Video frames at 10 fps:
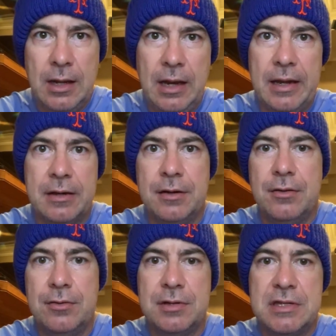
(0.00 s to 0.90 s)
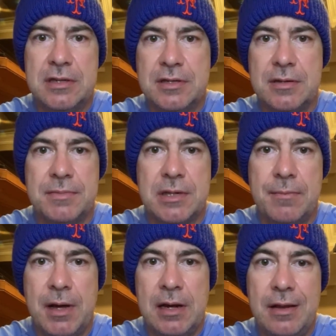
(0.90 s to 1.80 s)
like other systems in the
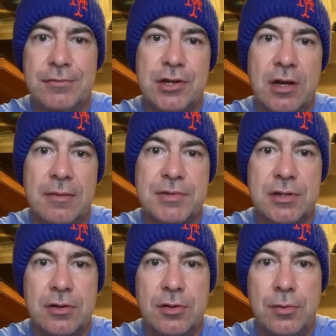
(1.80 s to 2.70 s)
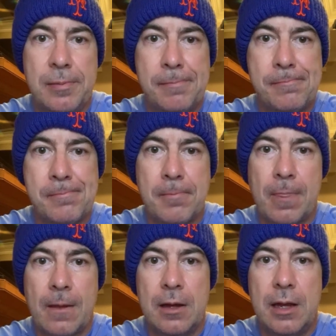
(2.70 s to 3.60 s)
body, have jobs to do.
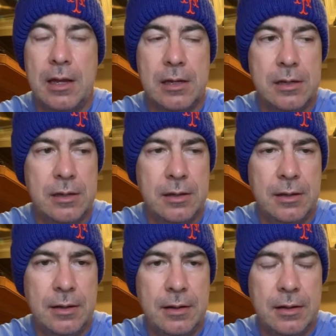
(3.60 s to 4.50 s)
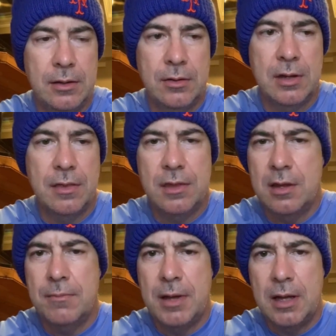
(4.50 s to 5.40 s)
And uh, you can
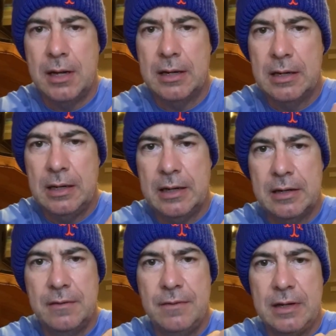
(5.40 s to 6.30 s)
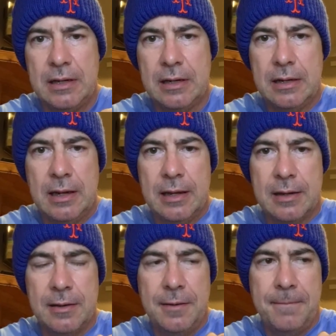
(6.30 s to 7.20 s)
think about it collectively, like
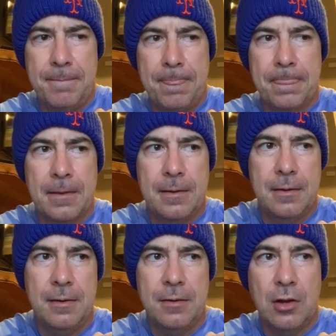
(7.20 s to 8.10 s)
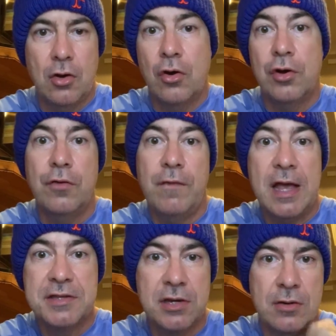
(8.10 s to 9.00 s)
um, uh, the
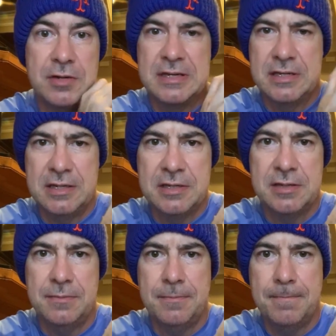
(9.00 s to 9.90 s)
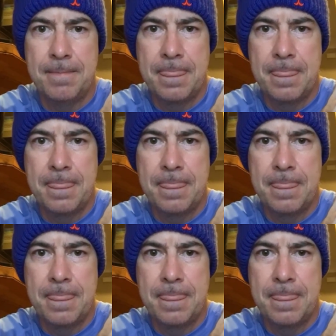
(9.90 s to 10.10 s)
cardiovascular system.